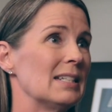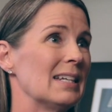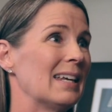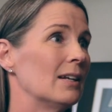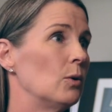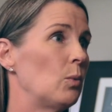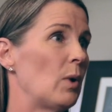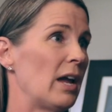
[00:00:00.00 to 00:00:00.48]
to
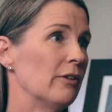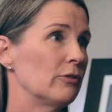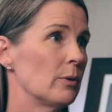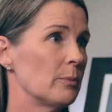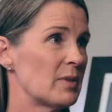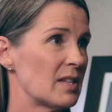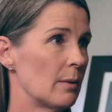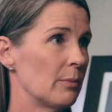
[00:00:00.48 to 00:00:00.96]
get away
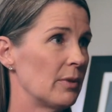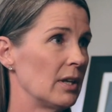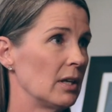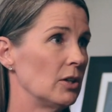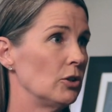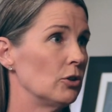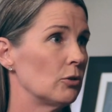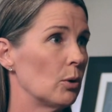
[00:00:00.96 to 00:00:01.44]
from
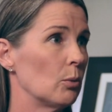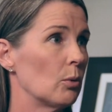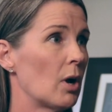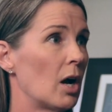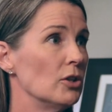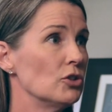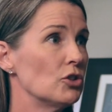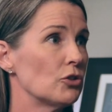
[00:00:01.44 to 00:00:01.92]
something in your own
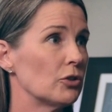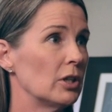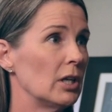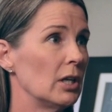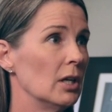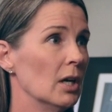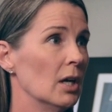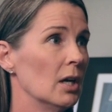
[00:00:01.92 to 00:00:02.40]
country,